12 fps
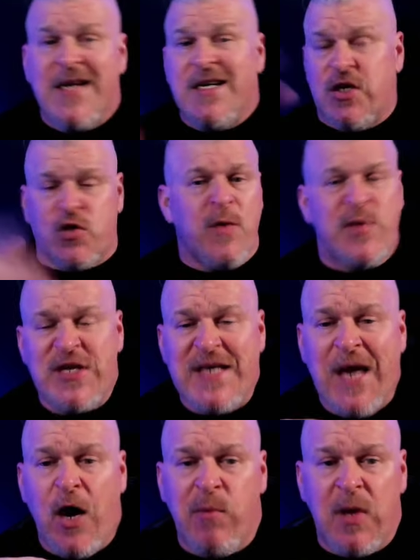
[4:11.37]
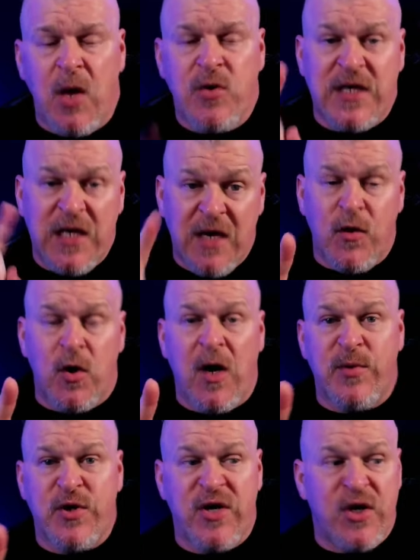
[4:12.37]
description down below to give you an
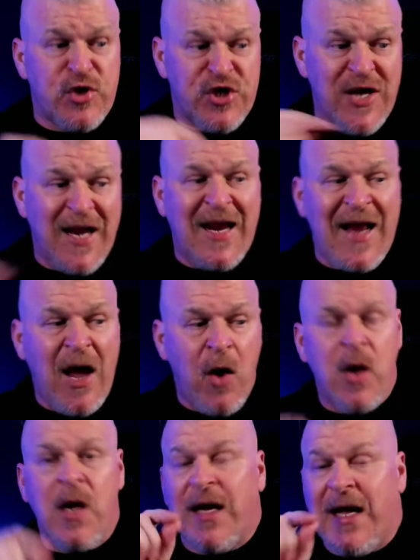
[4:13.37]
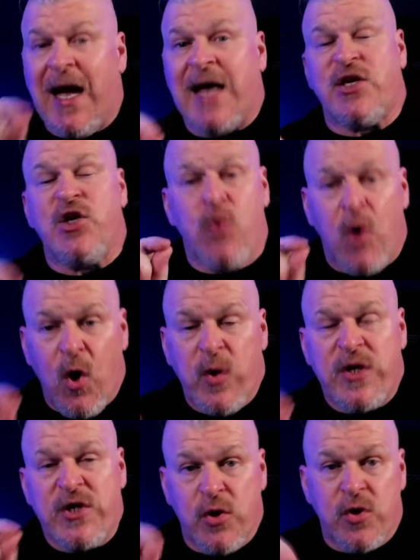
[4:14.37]
opportunity to go check it out. Guys, you owe
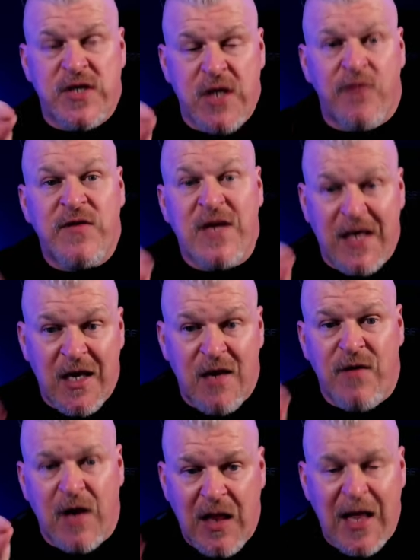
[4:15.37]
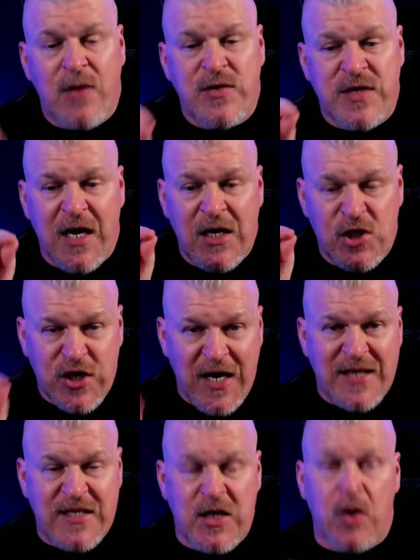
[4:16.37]
it to yourself to give Klaus a
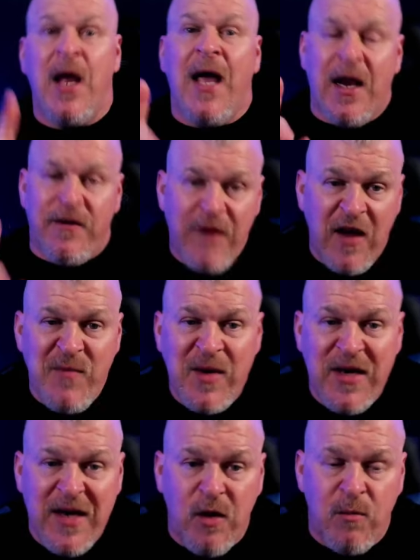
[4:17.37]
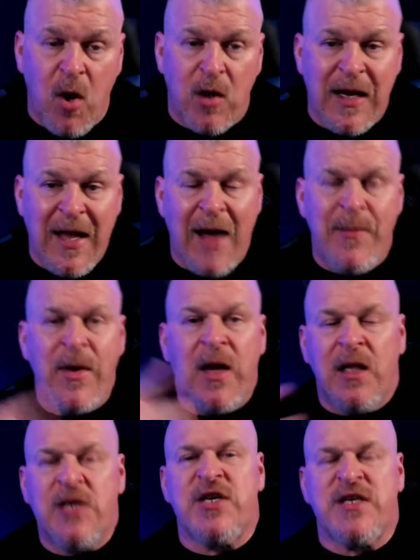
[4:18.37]
chance here. At a $5 million market cap,
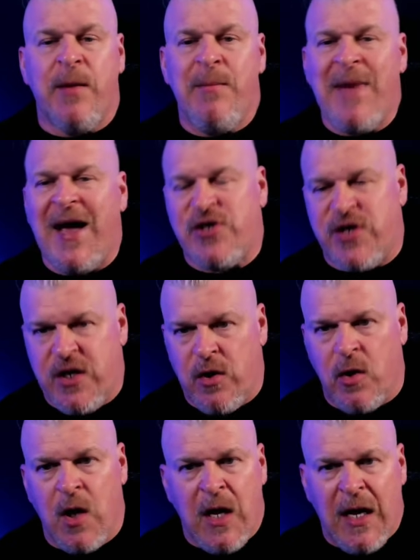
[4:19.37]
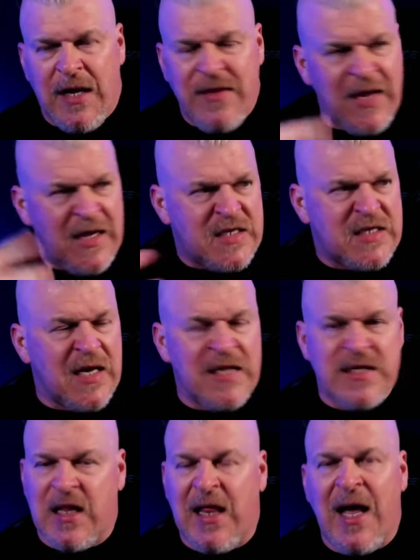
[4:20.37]
let's just imagine here, it's
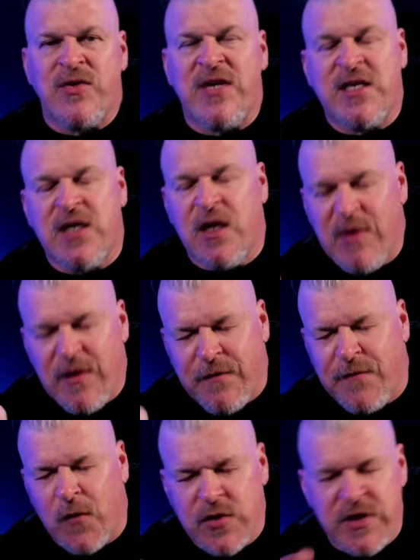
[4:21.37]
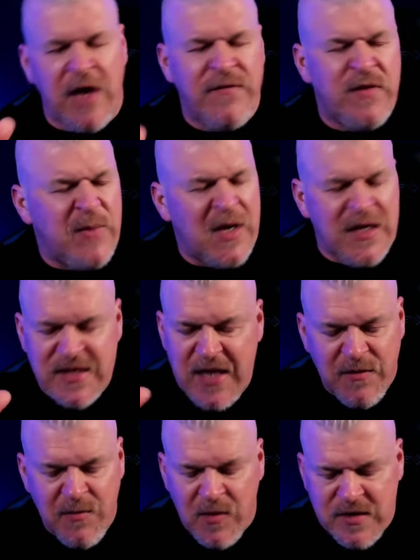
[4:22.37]
Klaus. It's going to be the first of the big Seth